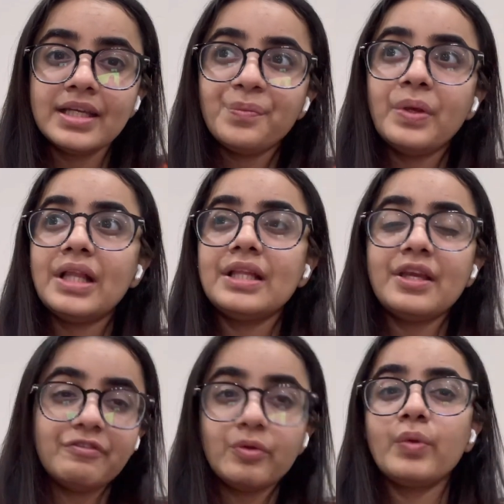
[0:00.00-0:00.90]
Well,
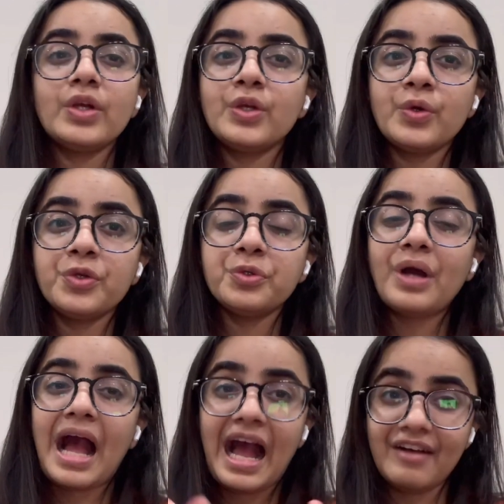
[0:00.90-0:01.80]
if you wanna know, you
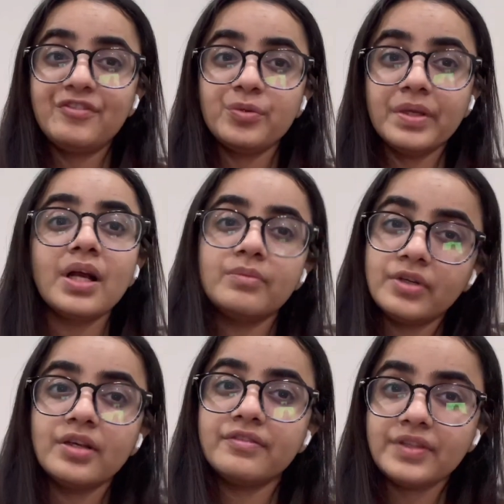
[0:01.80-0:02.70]
have to become
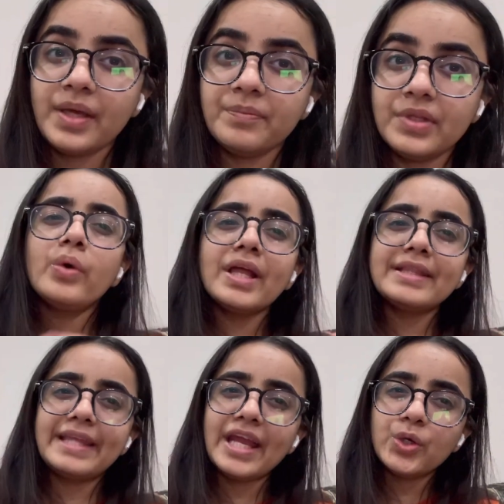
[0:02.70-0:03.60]
one of them then. What
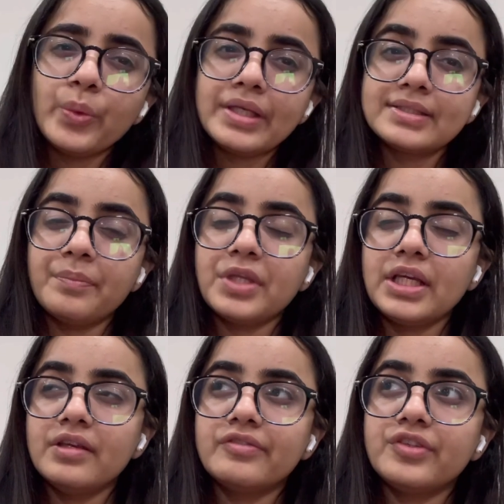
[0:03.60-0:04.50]
are they doing
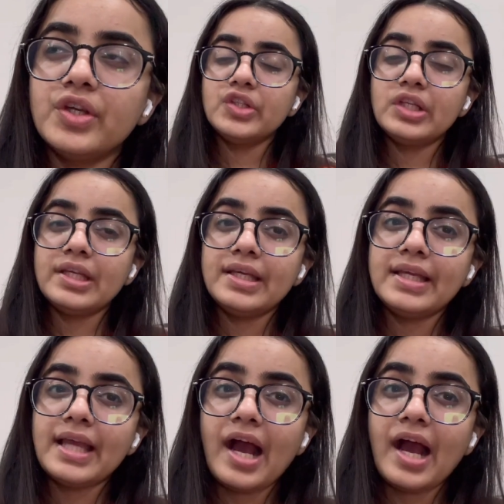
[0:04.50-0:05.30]
something differently?